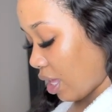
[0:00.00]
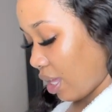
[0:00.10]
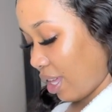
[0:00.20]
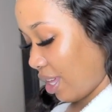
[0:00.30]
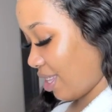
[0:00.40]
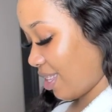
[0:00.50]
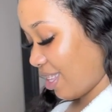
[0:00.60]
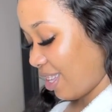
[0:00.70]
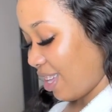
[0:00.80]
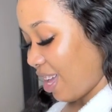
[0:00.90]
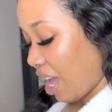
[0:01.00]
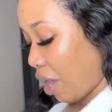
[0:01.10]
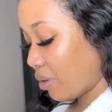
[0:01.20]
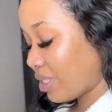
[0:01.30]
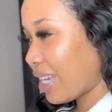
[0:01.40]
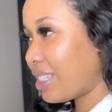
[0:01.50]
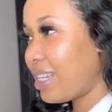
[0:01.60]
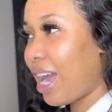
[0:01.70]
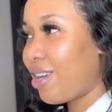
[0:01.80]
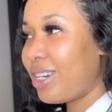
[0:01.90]
I was actually,
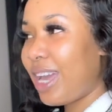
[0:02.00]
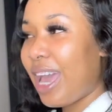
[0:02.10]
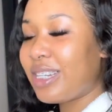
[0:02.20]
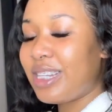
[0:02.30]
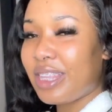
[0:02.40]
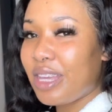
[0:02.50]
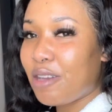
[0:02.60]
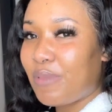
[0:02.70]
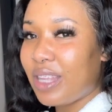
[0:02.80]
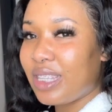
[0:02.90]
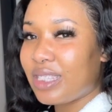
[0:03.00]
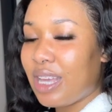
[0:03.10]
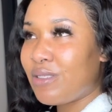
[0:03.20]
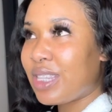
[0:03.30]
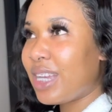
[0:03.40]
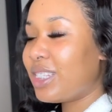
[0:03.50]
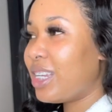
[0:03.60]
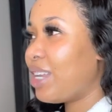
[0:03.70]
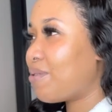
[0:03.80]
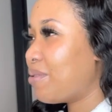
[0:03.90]
how did I actually think about this? I was
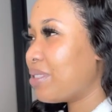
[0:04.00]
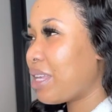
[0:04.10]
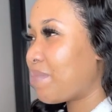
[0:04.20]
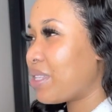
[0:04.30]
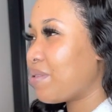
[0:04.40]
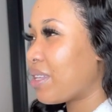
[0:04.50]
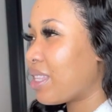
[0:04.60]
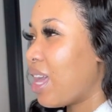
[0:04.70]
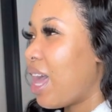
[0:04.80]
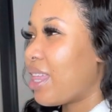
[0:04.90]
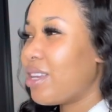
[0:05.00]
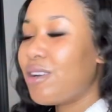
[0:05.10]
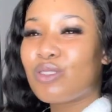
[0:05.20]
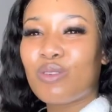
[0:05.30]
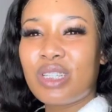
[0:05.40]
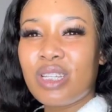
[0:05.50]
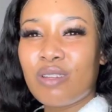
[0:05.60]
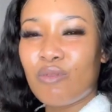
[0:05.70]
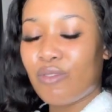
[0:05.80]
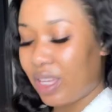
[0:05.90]
actually, what was I busy with? I think I was watching a
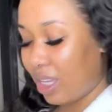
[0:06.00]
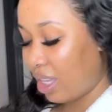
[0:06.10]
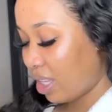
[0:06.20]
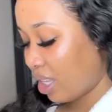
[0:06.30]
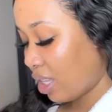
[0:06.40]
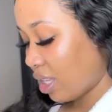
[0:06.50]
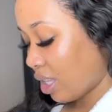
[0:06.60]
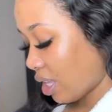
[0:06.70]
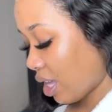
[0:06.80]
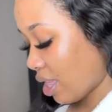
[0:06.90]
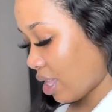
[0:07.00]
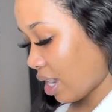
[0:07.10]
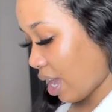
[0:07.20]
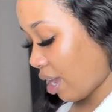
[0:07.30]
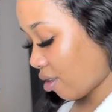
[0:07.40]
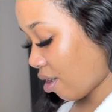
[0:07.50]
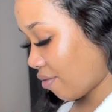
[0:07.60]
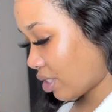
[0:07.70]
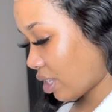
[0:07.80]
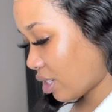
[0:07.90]
movie. And then I had a
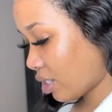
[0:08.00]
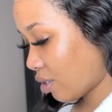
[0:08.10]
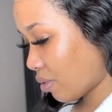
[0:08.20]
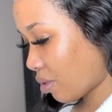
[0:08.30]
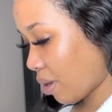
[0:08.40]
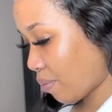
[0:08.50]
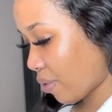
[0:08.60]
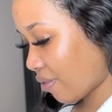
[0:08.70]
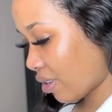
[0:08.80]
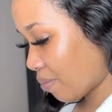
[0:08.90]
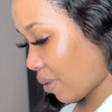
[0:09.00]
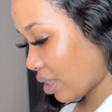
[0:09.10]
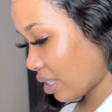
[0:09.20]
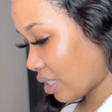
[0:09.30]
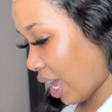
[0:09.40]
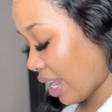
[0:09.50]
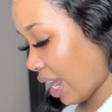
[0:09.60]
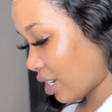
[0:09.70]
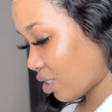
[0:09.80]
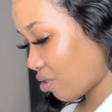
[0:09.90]
conversation with my boyfriend about this. And
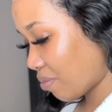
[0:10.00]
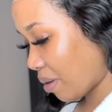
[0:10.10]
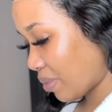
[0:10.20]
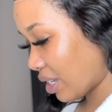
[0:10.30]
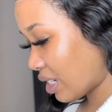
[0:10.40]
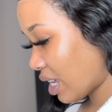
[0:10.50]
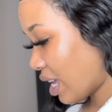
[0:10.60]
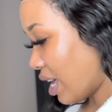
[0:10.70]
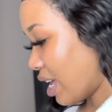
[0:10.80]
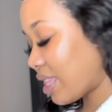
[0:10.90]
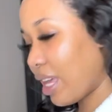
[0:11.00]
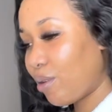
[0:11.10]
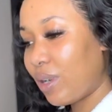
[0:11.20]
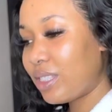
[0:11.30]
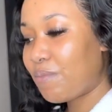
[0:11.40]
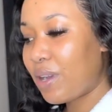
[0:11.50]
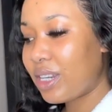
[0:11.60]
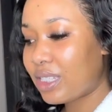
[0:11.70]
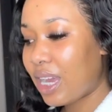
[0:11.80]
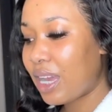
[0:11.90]
I just remembered that once upon
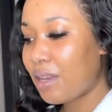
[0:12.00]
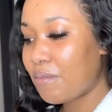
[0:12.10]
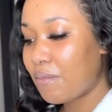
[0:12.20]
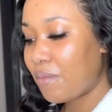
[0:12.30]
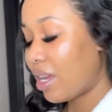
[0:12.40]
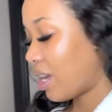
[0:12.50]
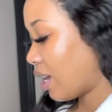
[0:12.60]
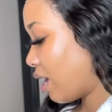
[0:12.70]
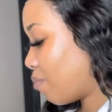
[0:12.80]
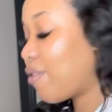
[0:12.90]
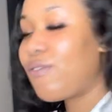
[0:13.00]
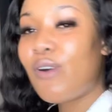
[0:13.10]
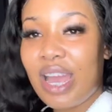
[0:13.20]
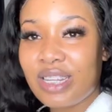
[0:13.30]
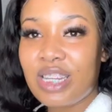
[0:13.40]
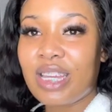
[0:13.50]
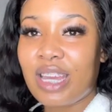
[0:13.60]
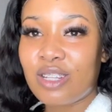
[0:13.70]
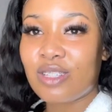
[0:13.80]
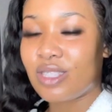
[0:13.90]
a time, before I actually
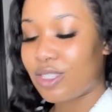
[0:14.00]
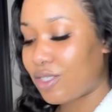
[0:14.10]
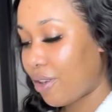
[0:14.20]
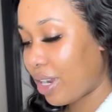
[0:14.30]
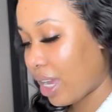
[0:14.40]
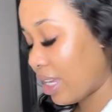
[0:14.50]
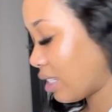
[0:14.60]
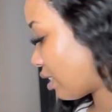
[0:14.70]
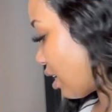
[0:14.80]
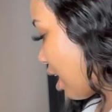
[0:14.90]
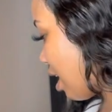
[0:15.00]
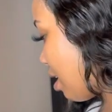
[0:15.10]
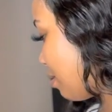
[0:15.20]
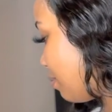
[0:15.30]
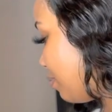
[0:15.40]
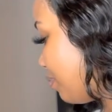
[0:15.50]
get into the story, guys, I